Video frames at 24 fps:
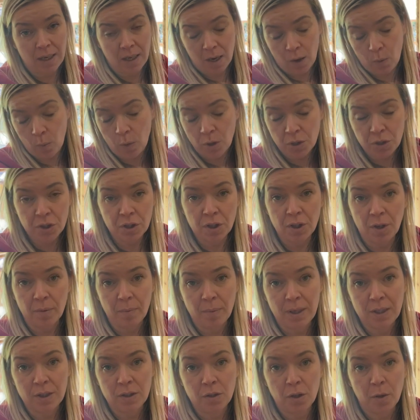I wash them
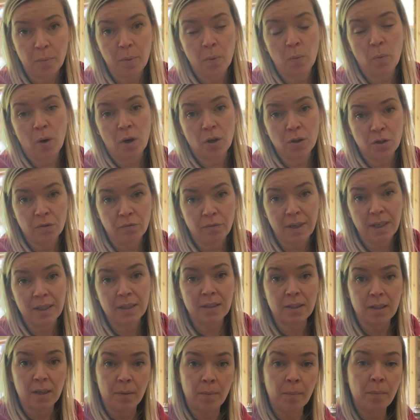in soapy water, rinse
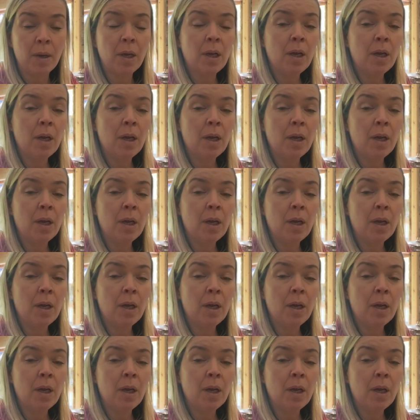them,